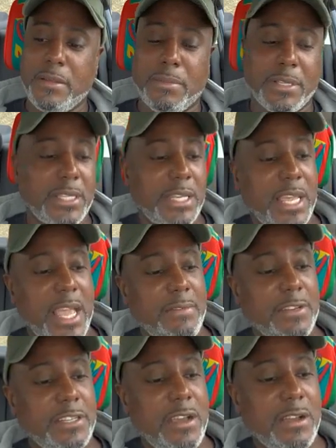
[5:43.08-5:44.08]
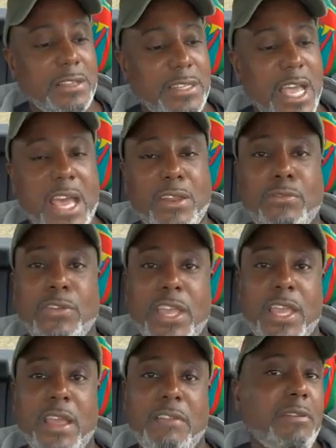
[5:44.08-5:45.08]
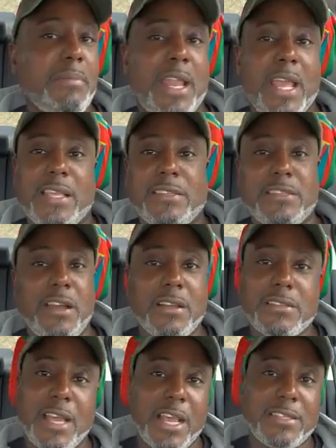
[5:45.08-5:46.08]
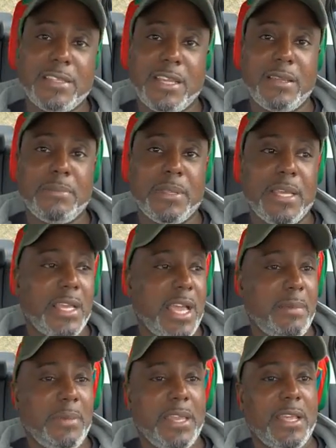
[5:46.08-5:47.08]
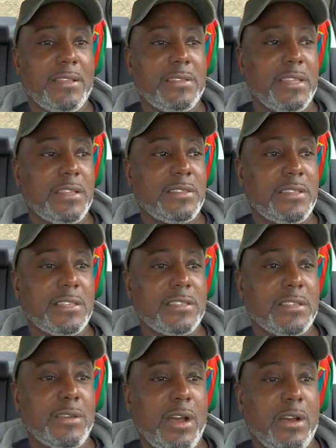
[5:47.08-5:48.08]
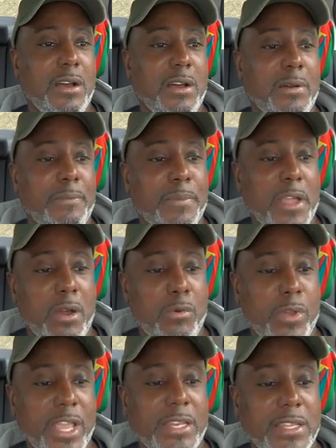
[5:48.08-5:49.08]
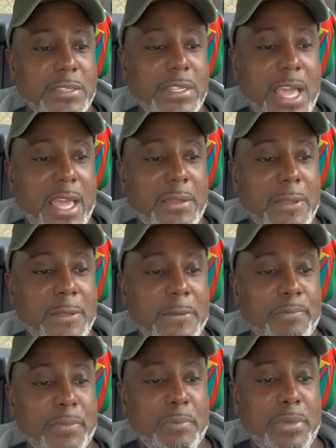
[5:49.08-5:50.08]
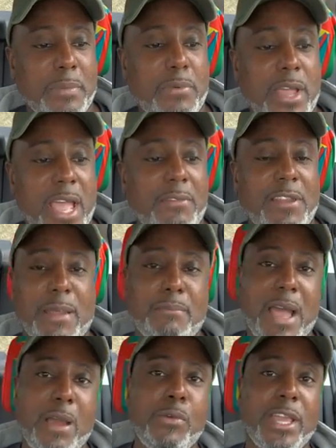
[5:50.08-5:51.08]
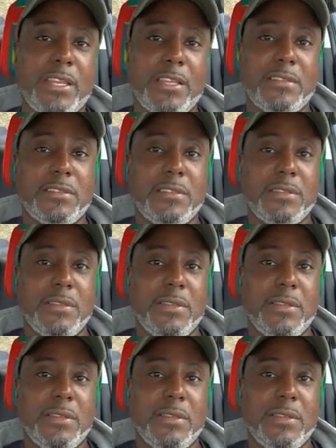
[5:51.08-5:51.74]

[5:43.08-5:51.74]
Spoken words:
but then they have a dark side over here. Everybody has a dark side to them. I mean, there's a weakness that people have, like my weakness